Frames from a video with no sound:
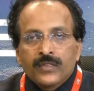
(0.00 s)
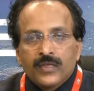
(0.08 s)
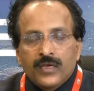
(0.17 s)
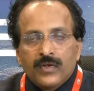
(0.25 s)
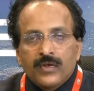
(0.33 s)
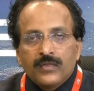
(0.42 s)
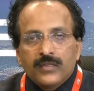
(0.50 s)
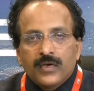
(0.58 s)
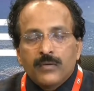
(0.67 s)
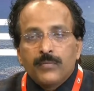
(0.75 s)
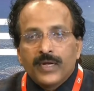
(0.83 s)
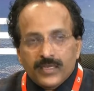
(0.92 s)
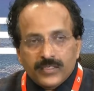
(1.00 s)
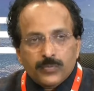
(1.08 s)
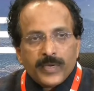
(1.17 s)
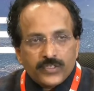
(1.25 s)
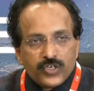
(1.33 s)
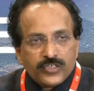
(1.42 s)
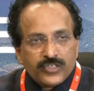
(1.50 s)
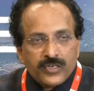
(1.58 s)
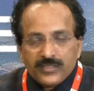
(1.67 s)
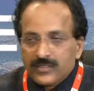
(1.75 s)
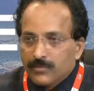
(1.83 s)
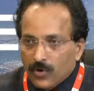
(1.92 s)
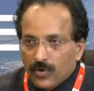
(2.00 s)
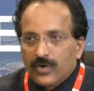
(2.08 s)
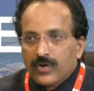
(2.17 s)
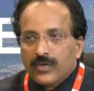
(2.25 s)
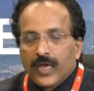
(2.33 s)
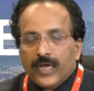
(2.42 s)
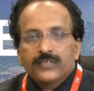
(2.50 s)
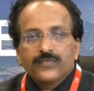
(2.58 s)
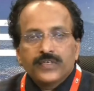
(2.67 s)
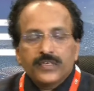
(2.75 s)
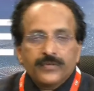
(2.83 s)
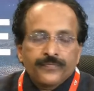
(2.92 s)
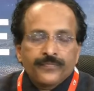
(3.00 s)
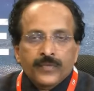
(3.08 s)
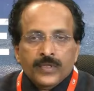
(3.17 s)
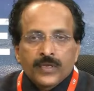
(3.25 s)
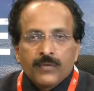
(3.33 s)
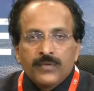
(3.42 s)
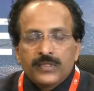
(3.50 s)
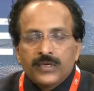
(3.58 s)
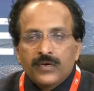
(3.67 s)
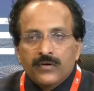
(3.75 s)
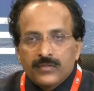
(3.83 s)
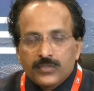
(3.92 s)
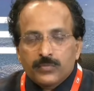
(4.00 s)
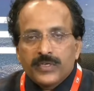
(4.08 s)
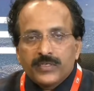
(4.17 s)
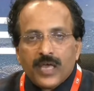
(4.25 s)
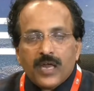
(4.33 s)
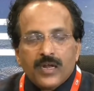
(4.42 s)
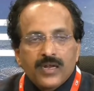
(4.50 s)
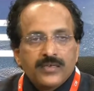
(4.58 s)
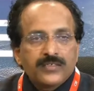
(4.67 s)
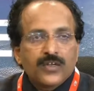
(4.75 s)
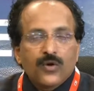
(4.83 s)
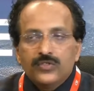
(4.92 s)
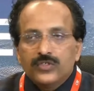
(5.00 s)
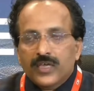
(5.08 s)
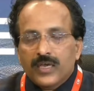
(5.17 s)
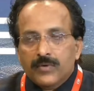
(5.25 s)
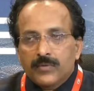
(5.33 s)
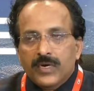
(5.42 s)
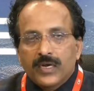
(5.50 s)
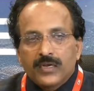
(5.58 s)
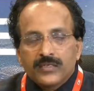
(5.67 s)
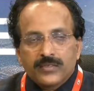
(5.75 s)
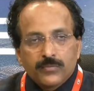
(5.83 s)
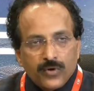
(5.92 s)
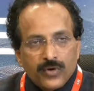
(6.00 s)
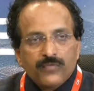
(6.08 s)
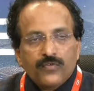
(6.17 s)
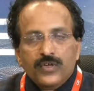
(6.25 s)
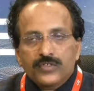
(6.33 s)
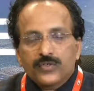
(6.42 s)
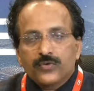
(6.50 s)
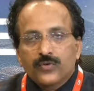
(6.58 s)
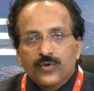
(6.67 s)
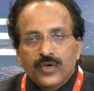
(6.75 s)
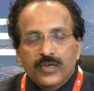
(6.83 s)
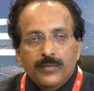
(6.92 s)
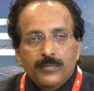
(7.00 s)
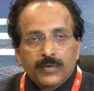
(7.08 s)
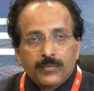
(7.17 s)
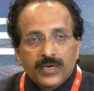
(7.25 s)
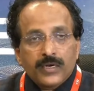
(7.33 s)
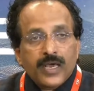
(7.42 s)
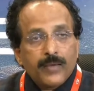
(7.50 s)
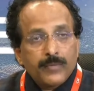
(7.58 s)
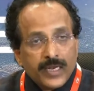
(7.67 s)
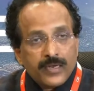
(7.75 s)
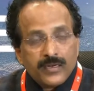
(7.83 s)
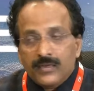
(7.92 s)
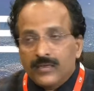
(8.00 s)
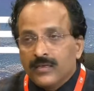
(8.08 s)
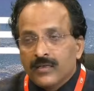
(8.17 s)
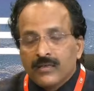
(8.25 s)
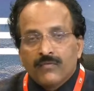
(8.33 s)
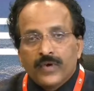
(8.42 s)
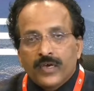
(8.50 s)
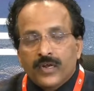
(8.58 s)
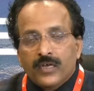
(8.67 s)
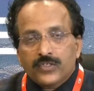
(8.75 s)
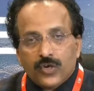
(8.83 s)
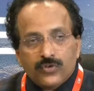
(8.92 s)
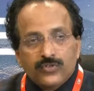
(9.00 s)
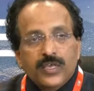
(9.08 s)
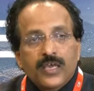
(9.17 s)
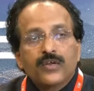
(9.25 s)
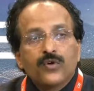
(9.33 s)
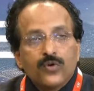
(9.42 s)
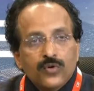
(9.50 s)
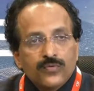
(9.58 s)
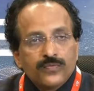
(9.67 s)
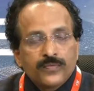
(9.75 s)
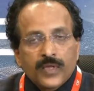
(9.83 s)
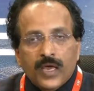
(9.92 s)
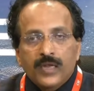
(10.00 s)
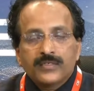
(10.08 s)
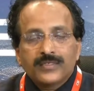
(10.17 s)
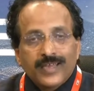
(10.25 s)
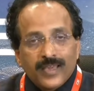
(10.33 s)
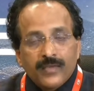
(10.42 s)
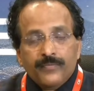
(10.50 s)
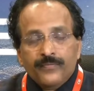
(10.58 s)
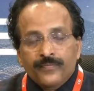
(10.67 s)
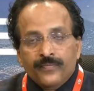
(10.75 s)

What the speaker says: Then the building space station is important activity. With this many satellites launch capability, it is important for us to look at a permanent habitat where astronauts can go and stay.